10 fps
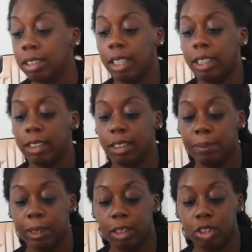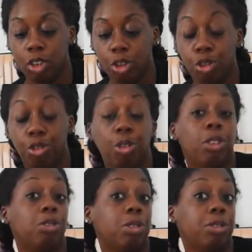has been through
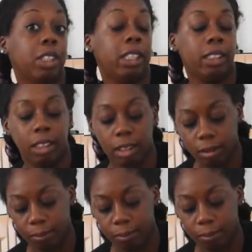the roof lately.